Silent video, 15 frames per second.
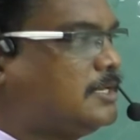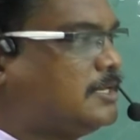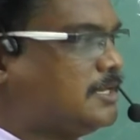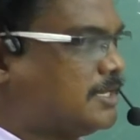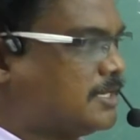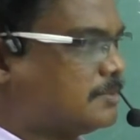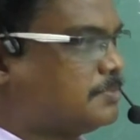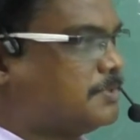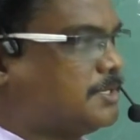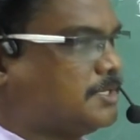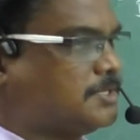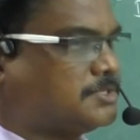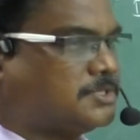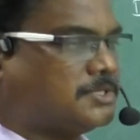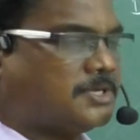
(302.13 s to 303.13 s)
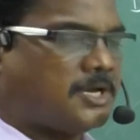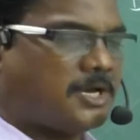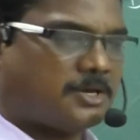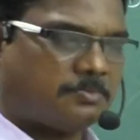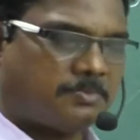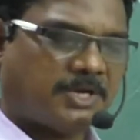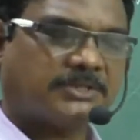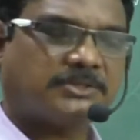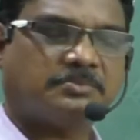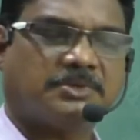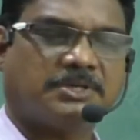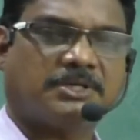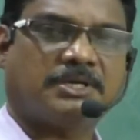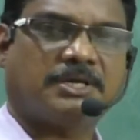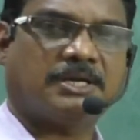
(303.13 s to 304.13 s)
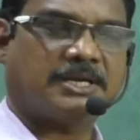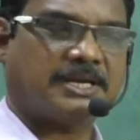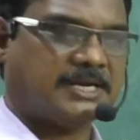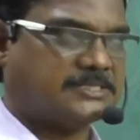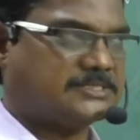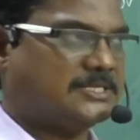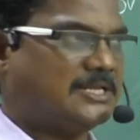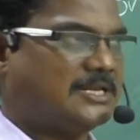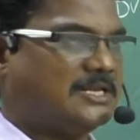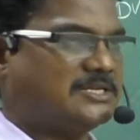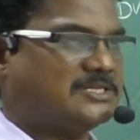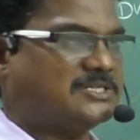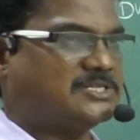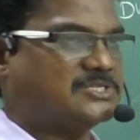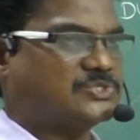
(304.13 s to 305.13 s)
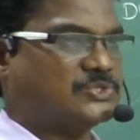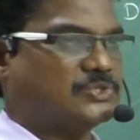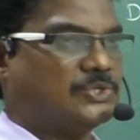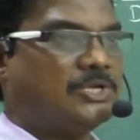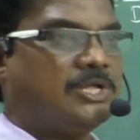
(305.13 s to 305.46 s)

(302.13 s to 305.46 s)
interpretation or mathematical considerations,